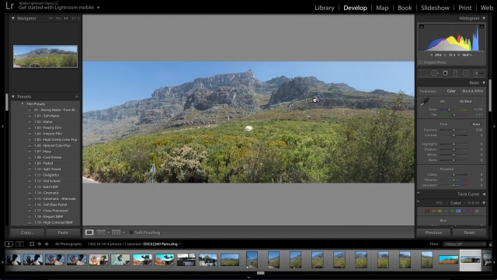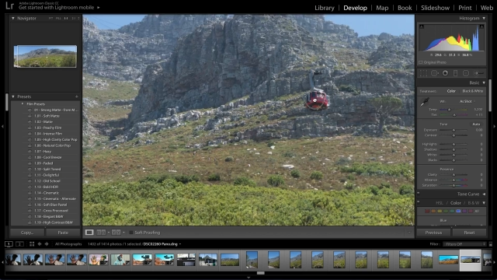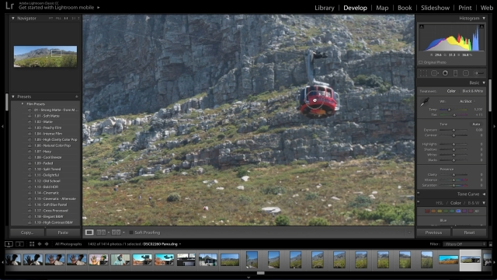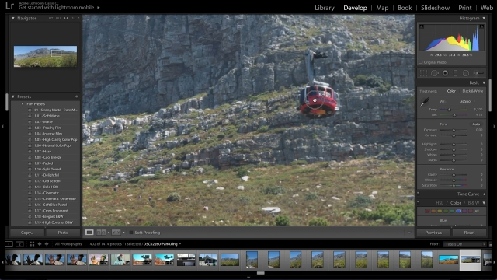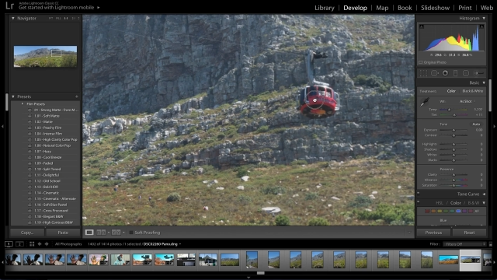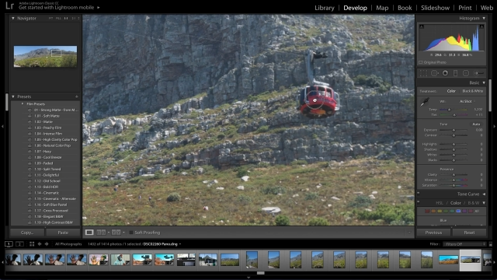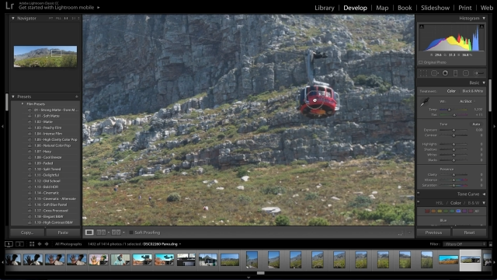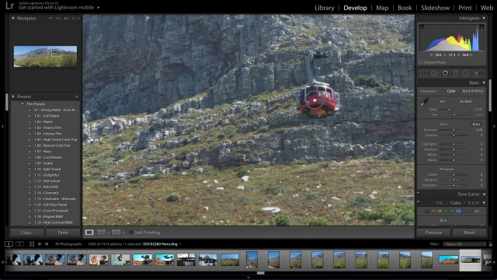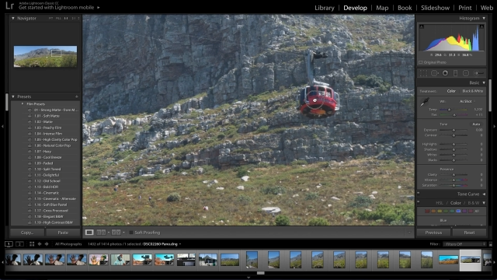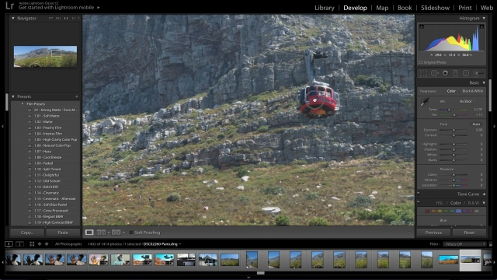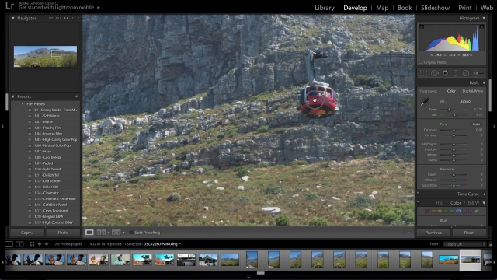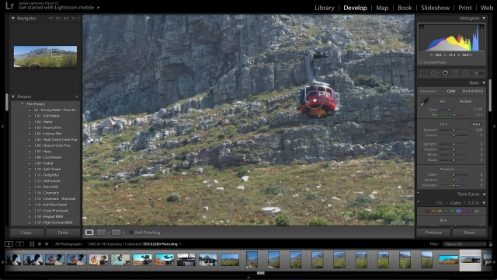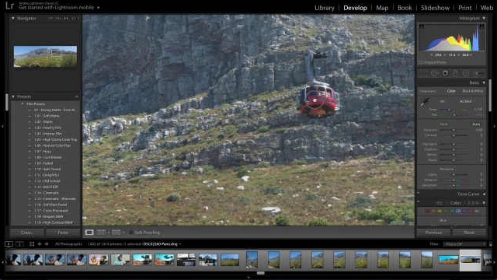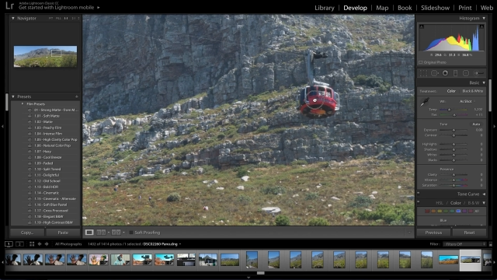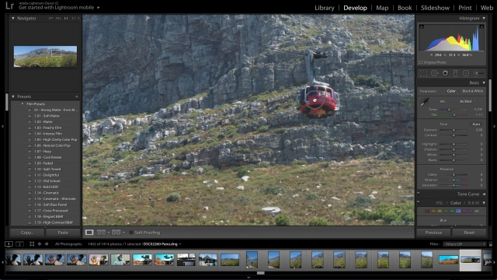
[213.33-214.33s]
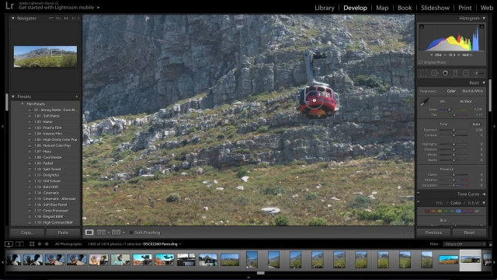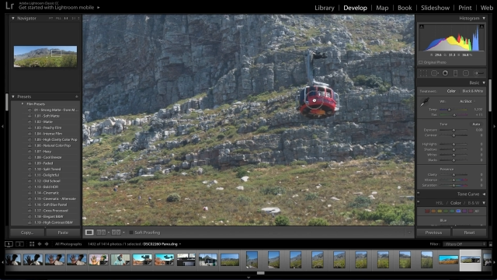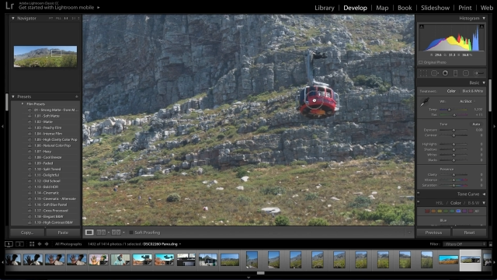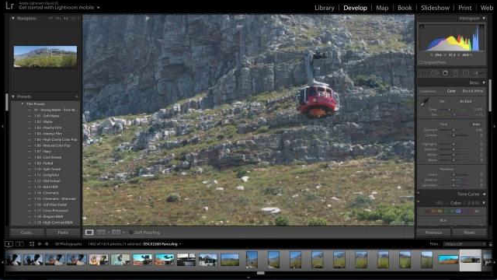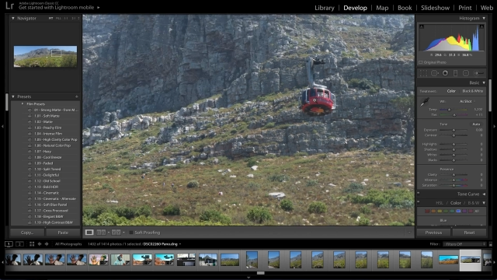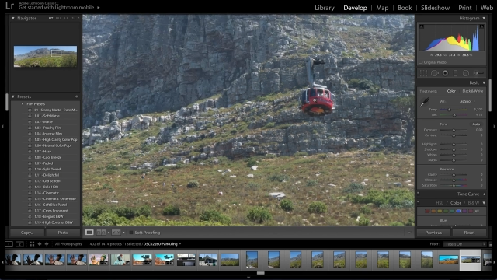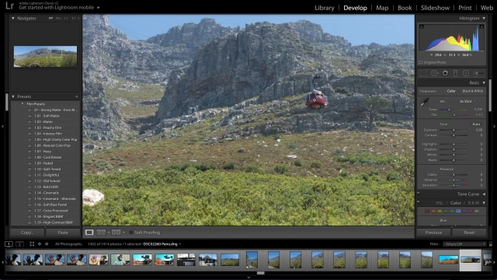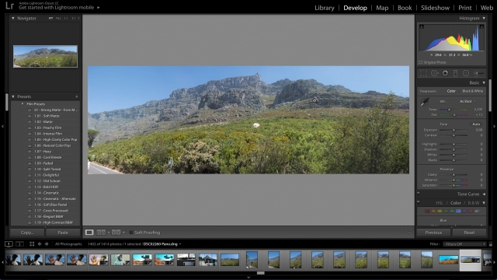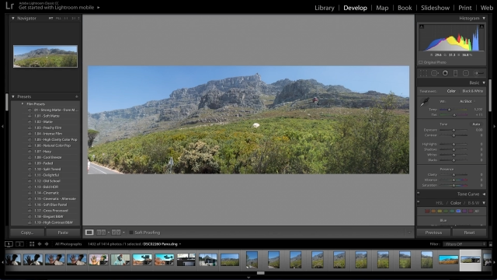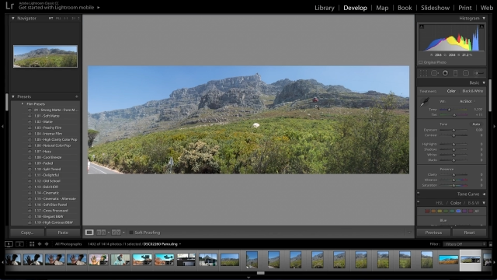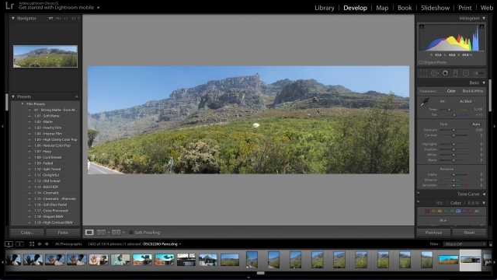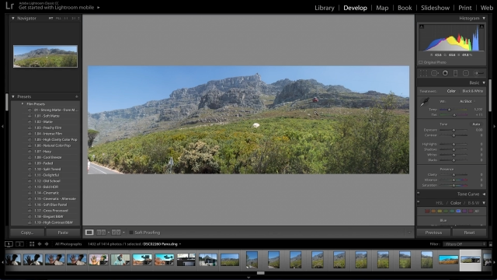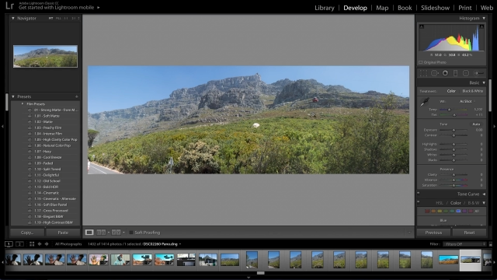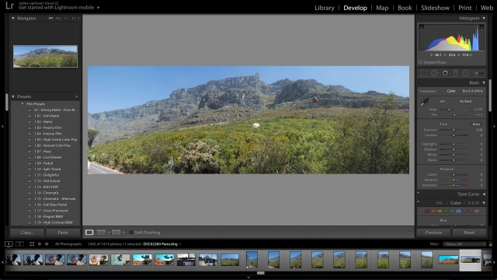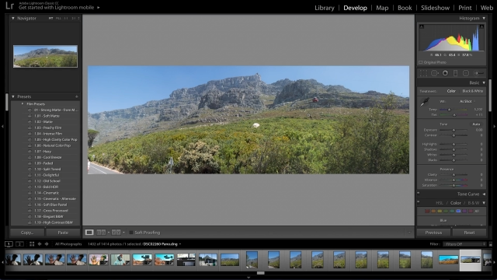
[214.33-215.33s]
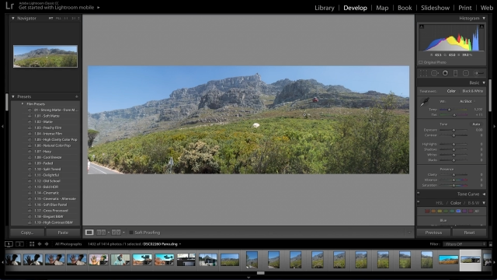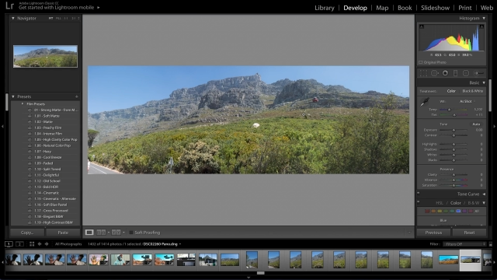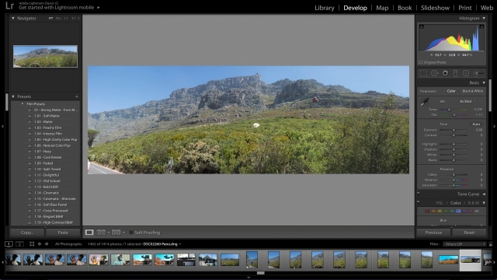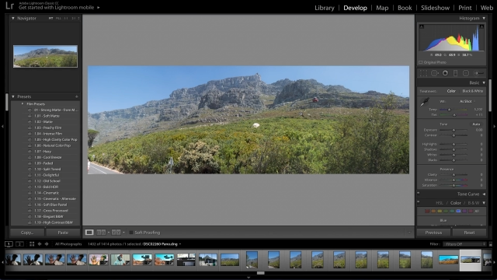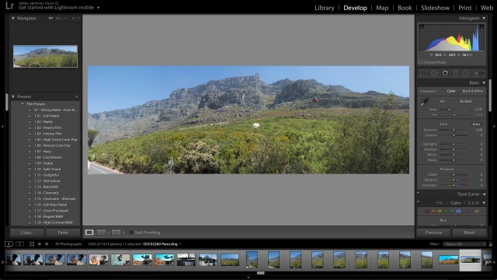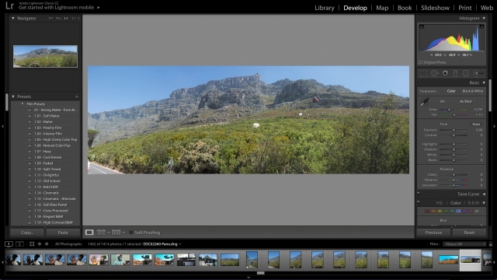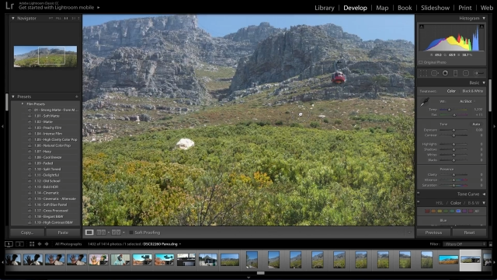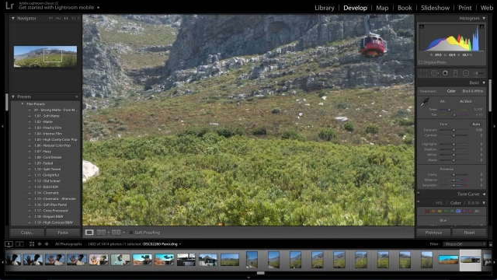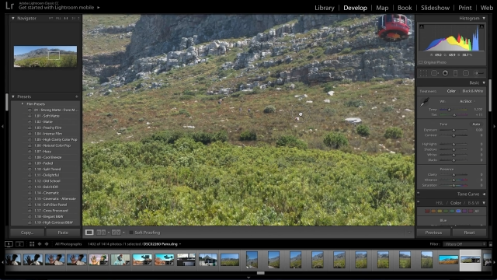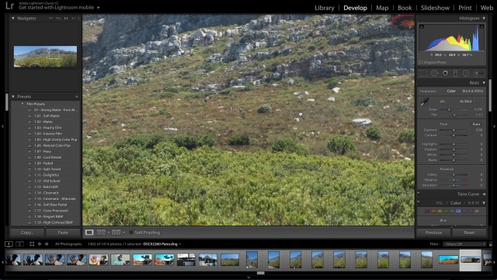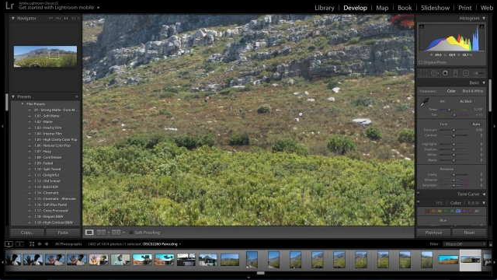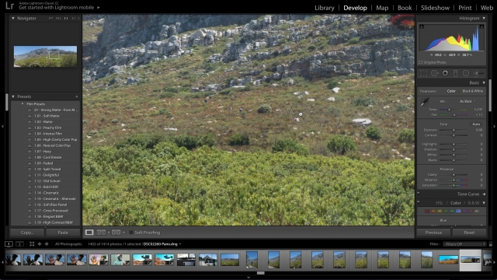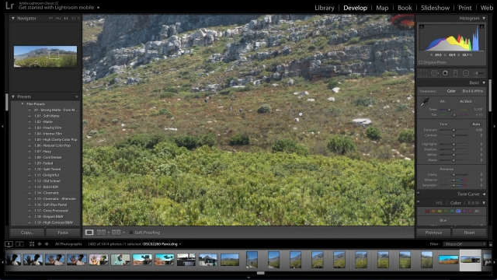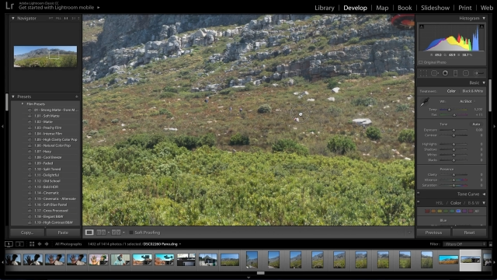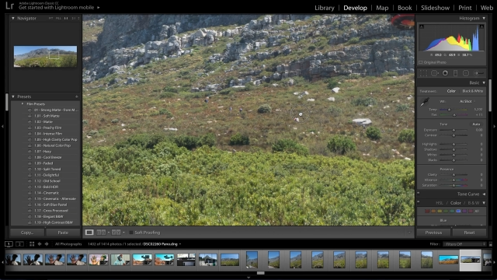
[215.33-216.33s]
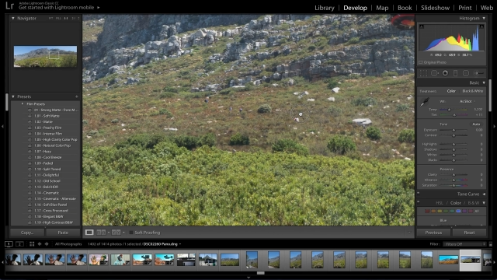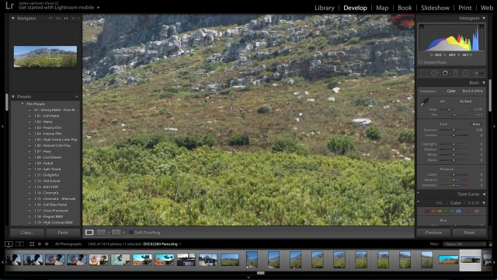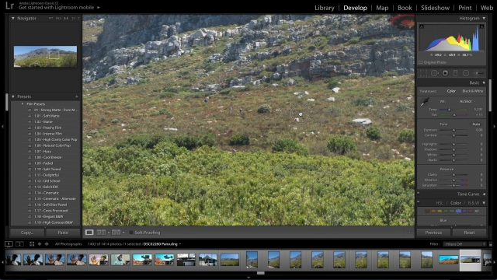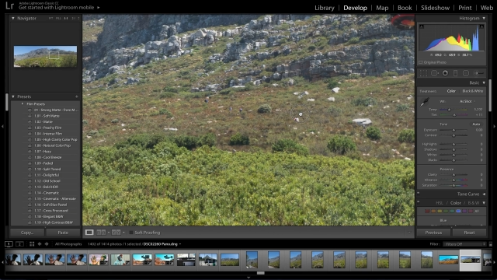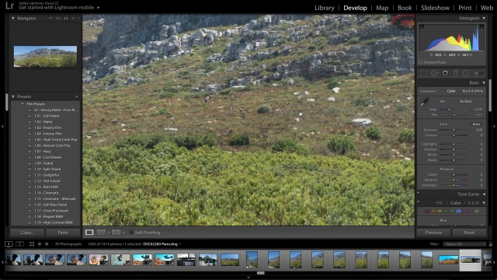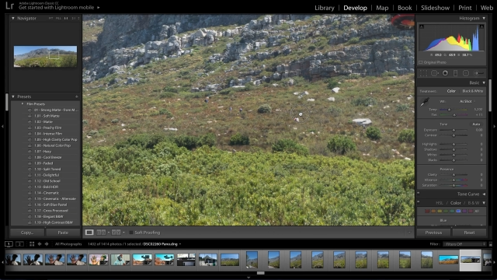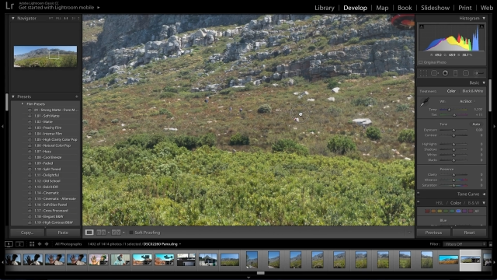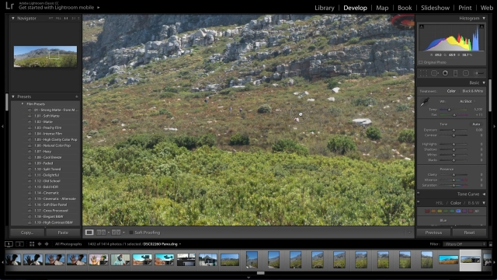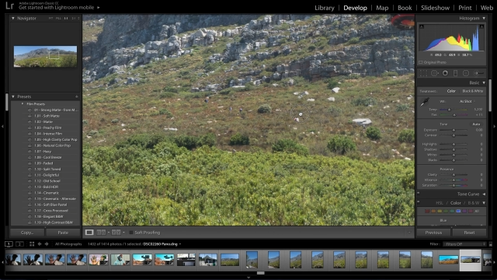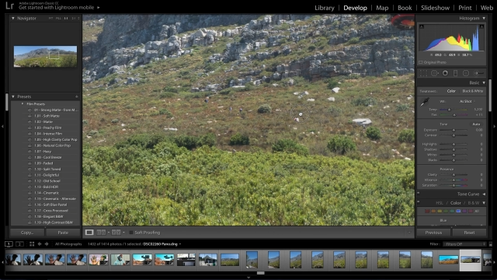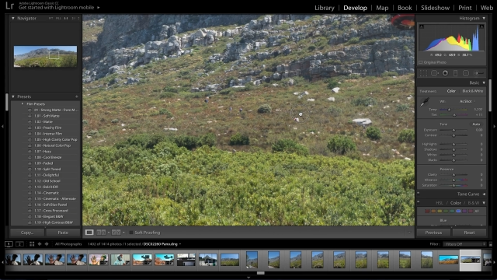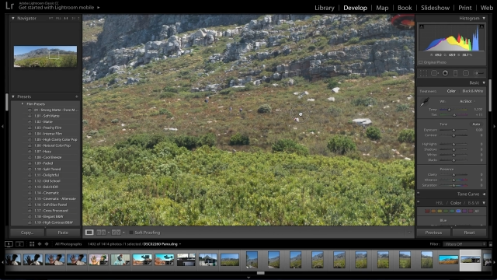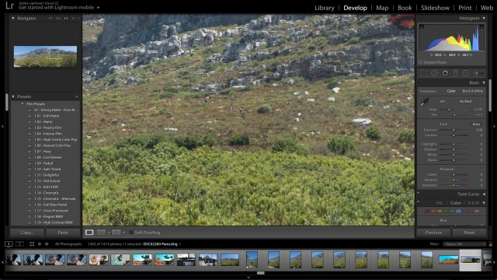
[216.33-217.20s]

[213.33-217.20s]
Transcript: [unreadable: no face in view]